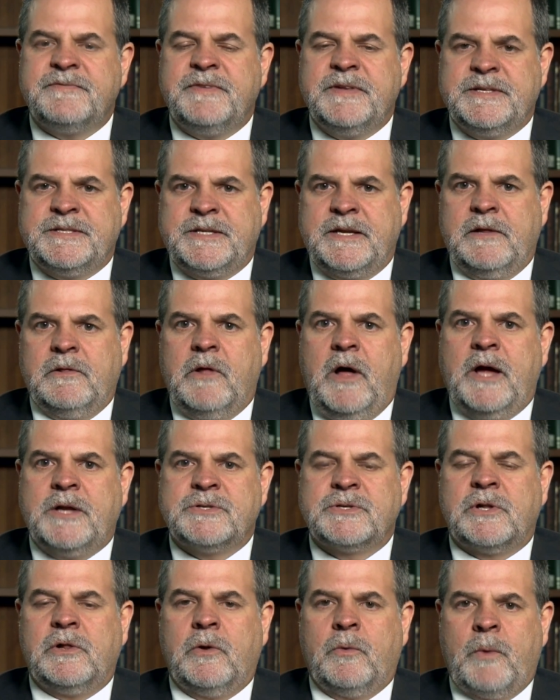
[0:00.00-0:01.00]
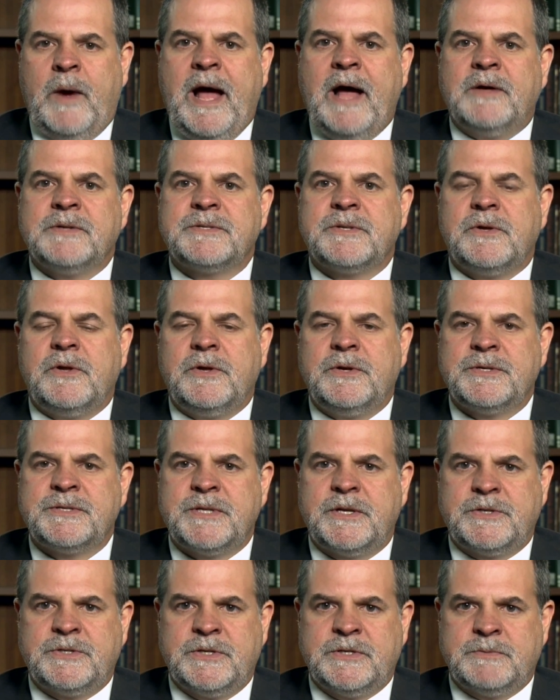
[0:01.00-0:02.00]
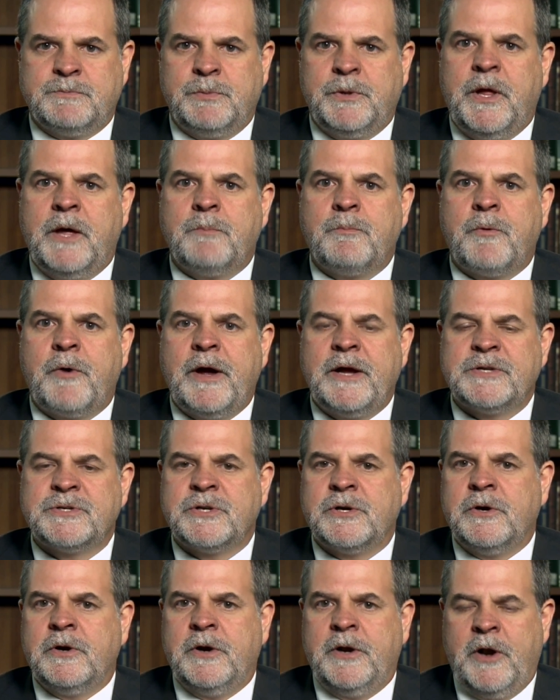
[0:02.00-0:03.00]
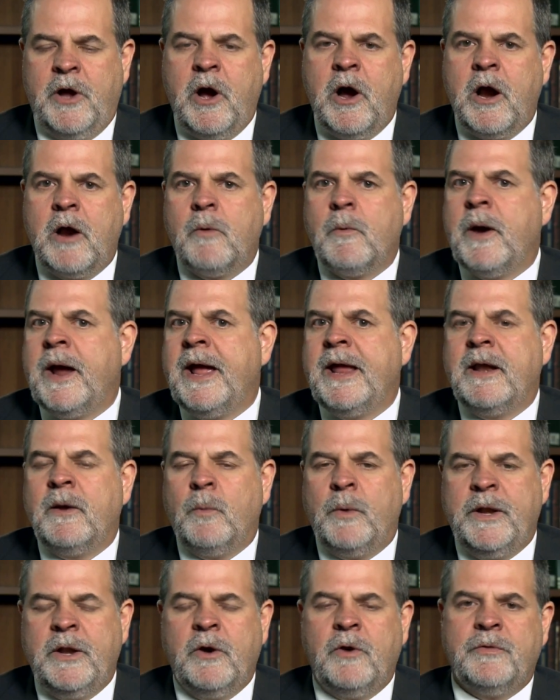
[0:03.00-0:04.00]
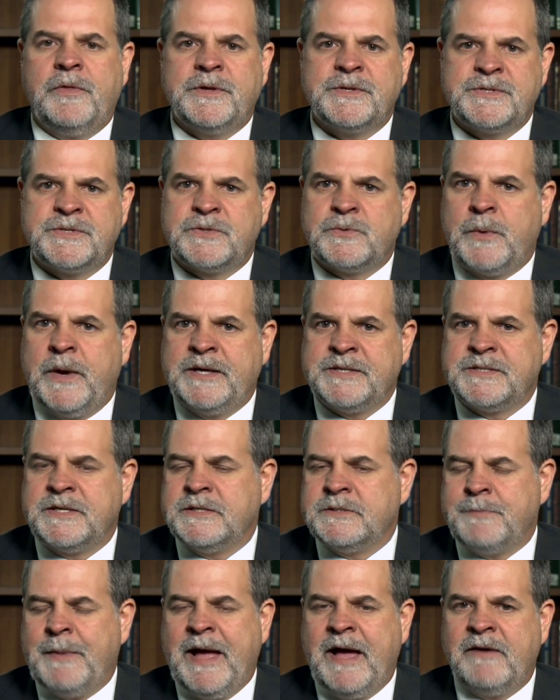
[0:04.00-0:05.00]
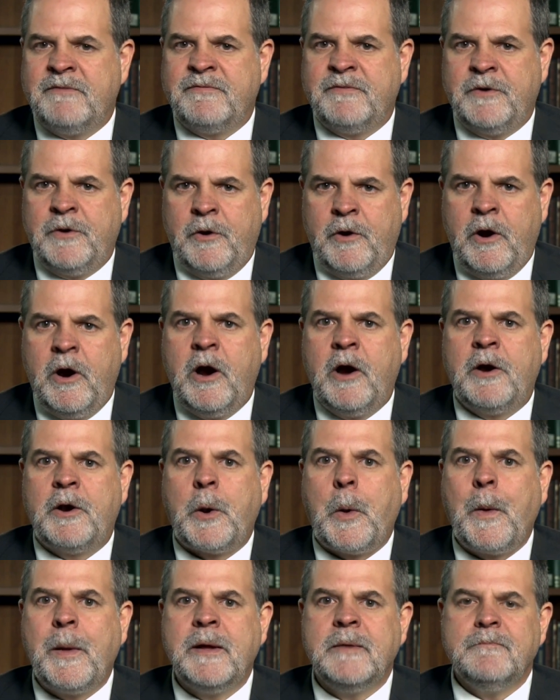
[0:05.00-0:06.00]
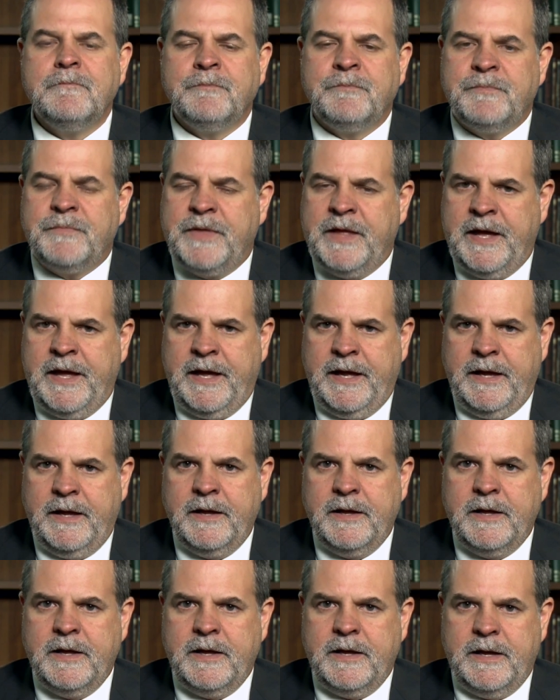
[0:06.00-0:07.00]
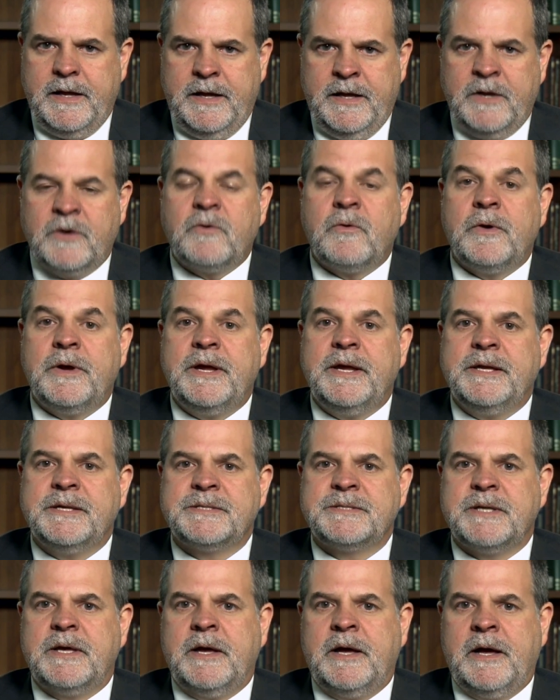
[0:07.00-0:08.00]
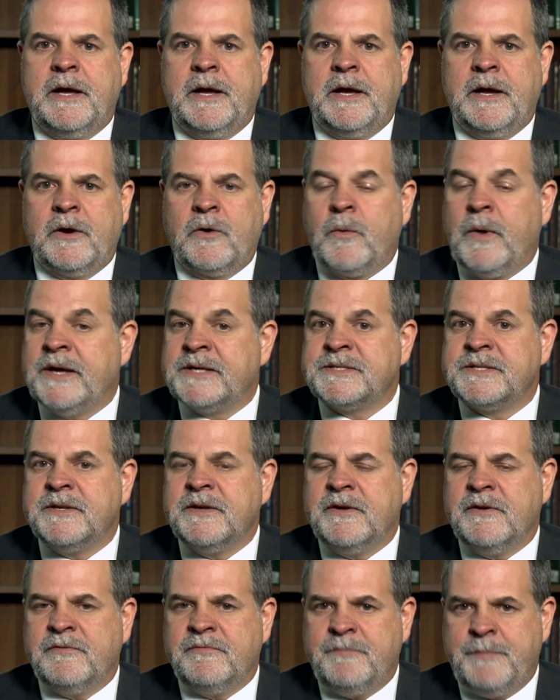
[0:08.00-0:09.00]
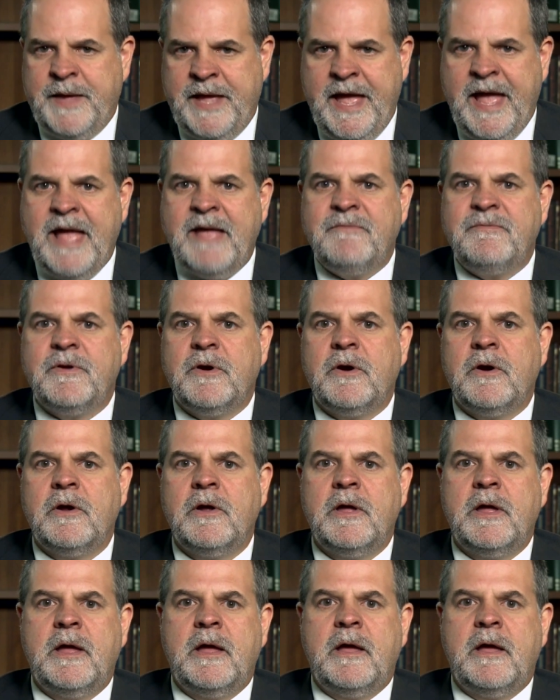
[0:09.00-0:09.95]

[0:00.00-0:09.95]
physiological arousal such as blood pressure and heart rate, and we know that stress is bad for your heart. They increase aggressive behavior.